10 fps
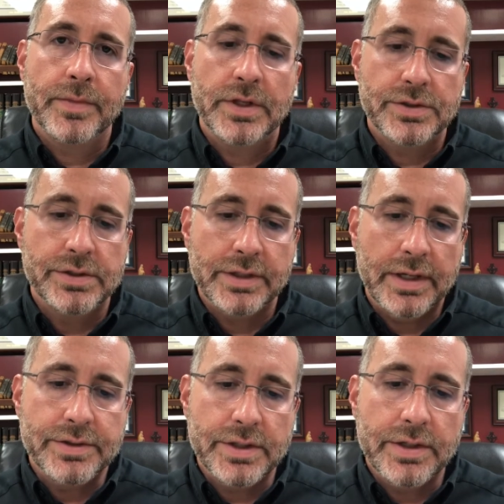This is in
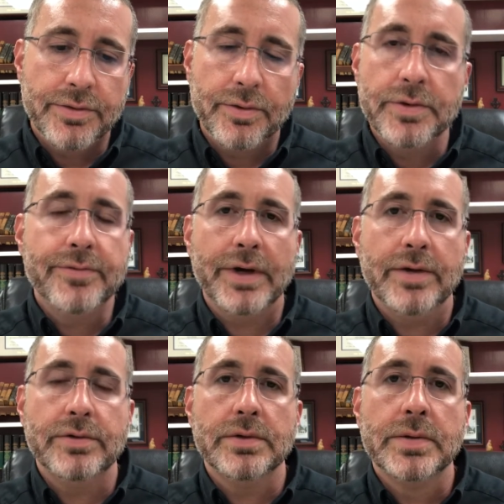Isaiah
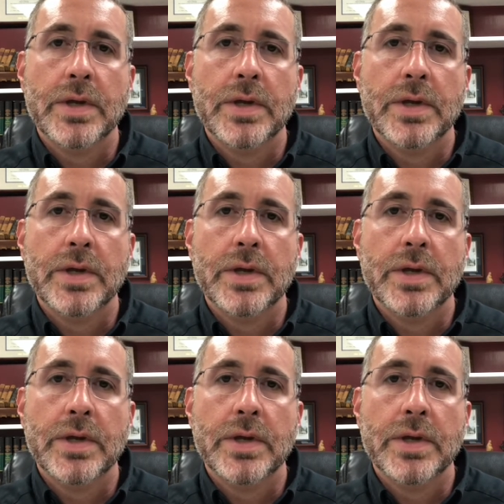35 here.